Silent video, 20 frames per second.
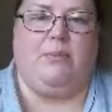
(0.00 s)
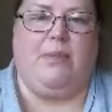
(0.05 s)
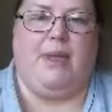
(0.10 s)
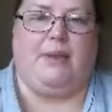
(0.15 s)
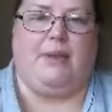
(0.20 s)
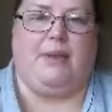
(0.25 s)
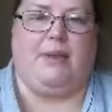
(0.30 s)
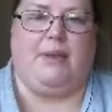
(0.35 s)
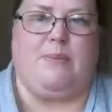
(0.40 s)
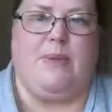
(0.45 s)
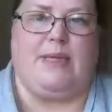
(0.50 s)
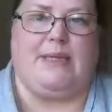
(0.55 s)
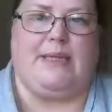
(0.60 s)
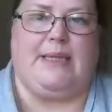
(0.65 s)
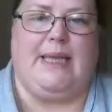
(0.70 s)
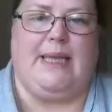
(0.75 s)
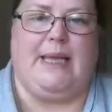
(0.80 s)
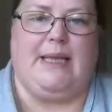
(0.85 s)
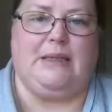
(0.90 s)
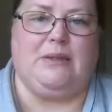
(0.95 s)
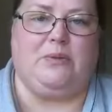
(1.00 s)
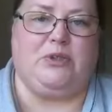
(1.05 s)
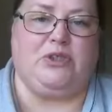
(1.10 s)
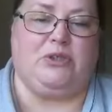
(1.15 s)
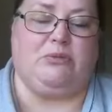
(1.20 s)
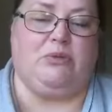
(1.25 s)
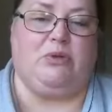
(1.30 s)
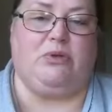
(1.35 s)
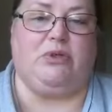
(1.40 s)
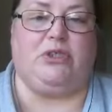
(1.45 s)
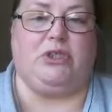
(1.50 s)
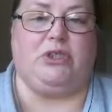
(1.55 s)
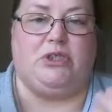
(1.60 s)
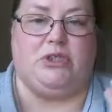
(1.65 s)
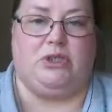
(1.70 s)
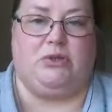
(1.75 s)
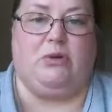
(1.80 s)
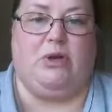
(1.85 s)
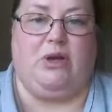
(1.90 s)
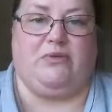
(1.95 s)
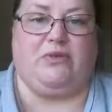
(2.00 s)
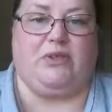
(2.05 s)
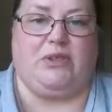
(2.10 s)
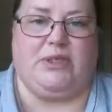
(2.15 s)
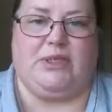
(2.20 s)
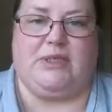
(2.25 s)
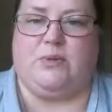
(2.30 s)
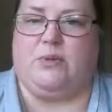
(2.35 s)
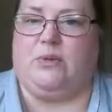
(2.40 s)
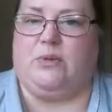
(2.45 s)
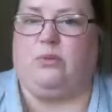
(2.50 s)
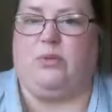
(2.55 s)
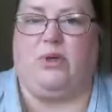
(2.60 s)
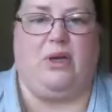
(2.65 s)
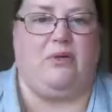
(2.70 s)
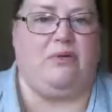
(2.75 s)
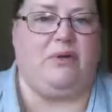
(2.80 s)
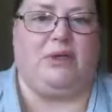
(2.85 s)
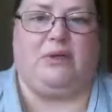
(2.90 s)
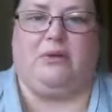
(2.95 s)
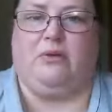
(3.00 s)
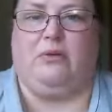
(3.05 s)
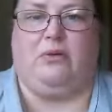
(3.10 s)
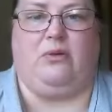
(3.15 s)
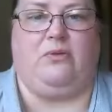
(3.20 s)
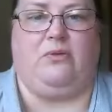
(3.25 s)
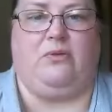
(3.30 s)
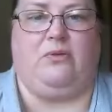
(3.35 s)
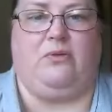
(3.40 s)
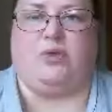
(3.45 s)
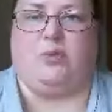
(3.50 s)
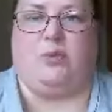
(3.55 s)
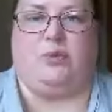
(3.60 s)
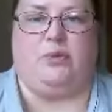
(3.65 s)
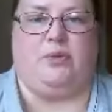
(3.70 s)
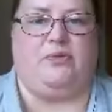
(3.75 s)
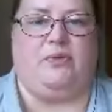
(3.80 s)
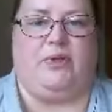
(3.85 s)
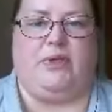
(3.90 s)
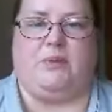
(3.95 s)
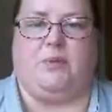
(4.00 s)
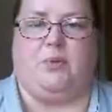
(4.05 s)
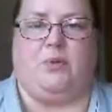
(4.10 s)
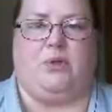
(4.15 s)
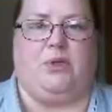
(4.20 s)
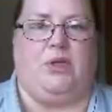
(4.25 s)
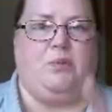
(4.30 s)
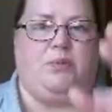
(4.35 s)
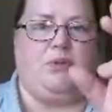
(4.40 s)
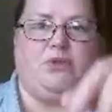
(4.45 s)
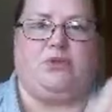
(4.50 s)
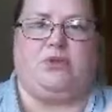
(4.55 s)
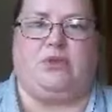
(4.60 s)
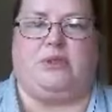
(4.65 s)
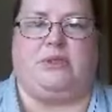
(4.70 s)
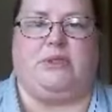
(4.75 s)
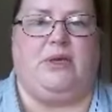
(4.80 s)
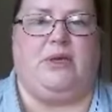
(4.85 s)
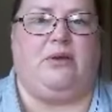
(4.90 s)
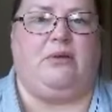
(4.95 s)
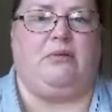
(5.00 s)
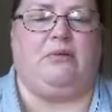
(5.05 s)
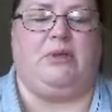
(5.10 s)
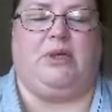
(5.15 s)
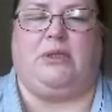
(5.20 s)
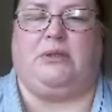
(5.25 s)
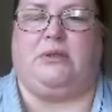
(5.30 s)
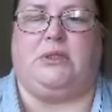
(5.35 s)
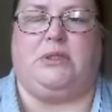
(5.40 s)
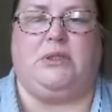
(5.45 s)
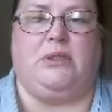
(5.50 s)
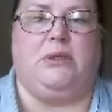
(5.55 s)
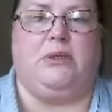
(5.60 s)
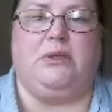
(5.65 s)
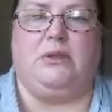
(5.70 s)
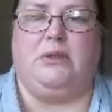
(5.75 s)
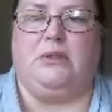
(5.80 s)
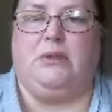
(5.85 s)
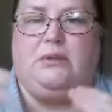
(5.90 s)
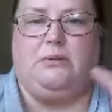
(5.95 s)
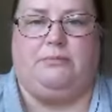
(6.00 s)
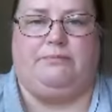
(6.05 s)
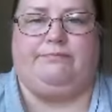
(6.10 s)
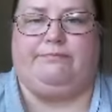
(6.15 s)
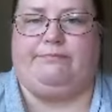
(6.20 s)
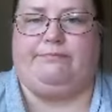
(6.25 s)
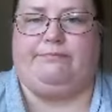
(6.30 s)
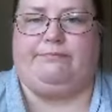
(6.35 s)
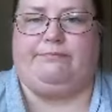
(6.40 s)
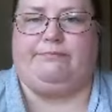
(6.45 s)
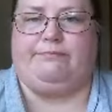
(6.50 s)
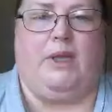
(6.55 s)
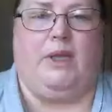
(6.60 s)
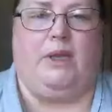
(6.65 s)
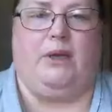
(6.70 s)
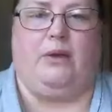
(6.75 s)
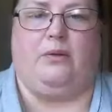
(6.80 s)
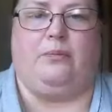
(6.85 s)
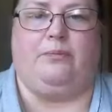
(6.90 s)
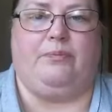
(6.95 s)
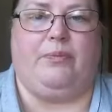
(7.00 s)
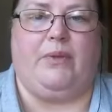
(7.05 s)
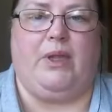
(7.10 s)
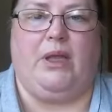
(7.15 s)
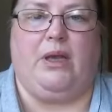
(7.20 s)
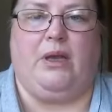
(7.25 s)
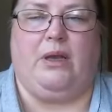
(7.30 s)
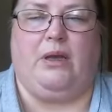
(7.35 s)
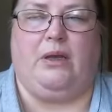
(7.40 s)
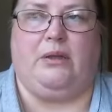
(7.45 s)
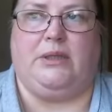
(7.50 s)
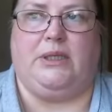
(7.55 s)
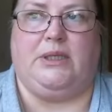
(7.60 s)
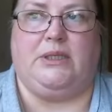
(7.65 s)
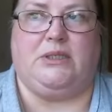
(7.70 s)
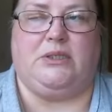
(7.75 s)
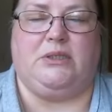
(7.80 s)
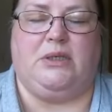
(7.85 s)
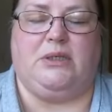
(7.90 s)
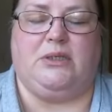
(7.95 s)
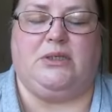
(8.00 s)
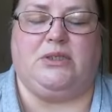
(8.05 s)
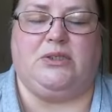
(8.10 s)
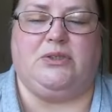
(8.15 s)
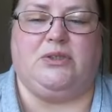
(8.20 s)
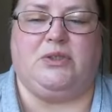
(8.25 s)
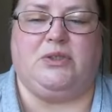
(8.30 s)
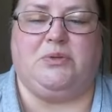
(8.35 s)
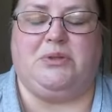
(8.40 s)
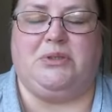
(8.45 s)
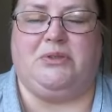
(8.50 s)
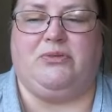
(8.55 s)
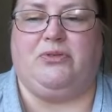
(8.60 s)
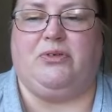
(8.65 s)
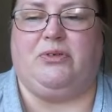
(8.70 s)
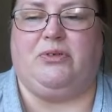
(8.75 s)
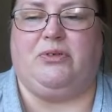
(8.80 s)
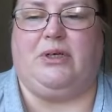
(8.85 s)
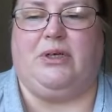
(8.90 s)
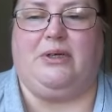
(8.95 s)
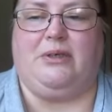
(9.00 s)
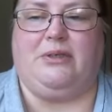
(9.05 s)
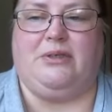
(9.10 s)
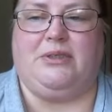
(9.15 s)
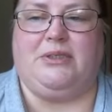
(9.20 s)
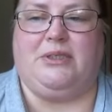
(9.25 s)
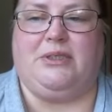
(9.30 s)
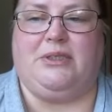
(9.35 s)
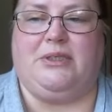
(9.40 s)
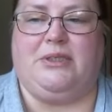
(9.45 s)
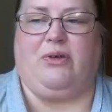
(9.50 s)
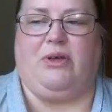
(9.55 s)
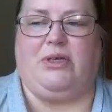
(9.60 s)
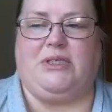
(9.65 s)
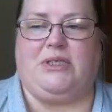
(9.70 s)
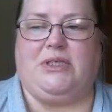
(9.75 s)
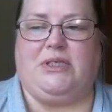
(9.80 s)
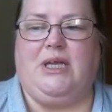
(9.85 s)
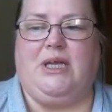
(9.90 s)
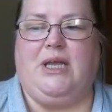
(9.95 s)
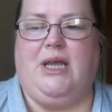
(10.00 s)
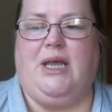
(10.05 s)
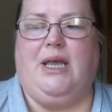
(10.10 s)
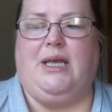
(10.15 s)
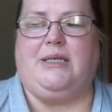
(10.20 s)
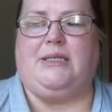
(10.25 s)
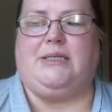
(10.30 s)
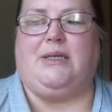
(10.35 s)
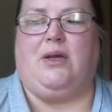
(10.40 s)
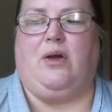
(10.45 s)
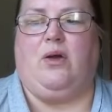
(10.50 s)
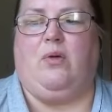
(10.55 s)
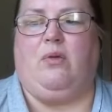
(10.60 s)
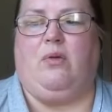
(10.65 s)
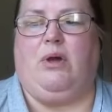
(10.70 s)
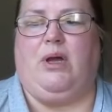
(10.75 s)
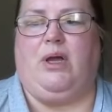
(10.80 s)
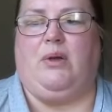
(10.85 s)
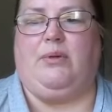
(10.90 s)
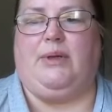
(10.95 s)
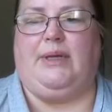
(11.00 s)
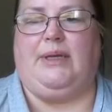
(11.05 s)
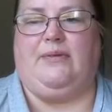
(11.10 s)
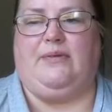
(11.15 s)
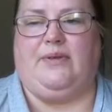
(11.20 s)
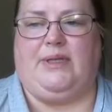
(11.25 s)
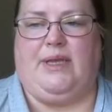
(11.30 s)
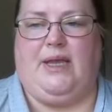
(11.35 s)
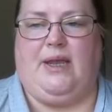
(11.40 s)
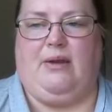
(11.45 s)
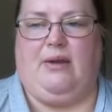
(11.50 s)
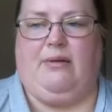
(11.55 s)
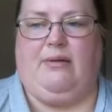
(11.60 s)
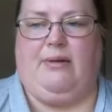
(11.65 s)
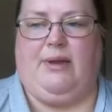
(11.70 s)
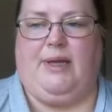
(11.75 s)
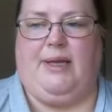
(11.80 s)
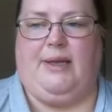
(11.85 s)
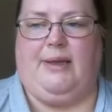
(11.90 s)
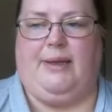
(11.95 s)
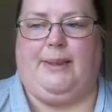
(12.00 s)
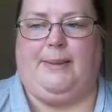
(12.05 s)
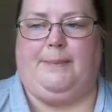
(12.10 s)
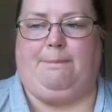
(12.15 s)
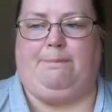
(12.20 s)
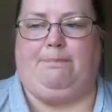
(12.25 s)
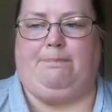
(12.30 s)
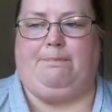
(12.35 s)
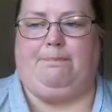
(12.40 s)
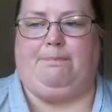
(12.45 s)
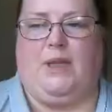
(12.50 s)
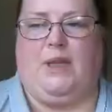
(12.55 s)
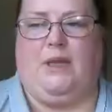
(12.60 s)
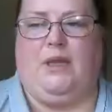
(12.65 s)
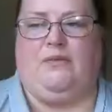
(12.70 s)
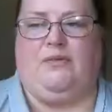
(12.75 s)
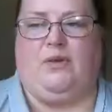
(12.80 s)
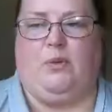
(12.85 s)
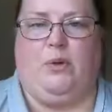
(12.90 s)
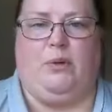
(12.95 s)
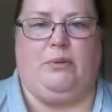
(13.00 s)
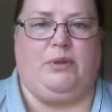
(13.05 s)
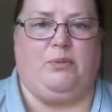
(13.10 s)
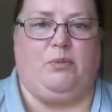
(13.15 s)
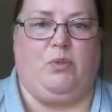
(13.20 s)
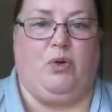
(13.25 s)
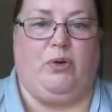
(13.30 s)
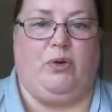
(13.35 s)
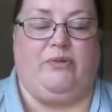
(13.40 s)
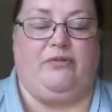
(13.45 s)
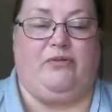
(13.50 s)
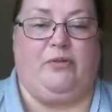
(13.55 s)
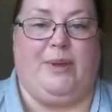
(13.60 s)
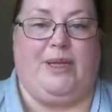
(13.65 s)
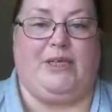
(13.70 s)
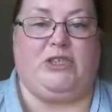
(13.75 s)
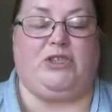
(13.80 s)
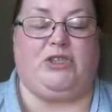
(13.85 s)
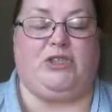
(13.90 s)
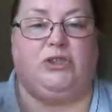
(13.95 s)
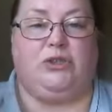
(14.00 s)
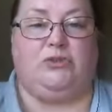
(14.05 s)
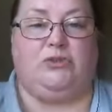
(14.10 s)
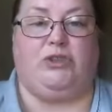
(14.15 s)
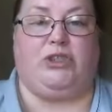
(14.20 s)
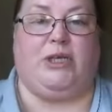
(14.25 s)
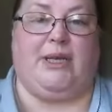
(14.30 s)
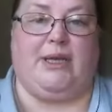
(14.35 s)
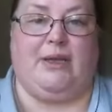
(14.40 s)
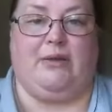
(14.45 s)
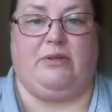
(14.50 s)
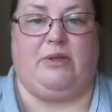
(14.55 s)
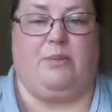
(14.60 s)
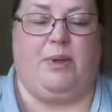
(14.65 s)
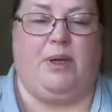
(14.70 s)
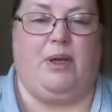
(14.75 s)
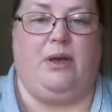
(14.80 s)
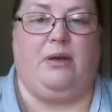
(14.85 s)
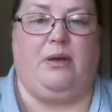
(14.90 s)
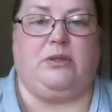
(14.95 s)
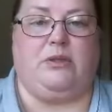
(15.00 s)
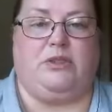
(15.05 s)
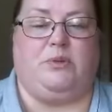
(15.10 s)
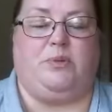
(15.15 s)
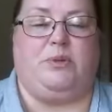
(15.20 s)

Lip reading: the men's mental health, which I'm going to do after this one. We're having awful trouble with Facebook, keeps shutting down, and the internet as usual in rural Ireland isn't great. So I will leave it there. If you want more information, do check out the blog,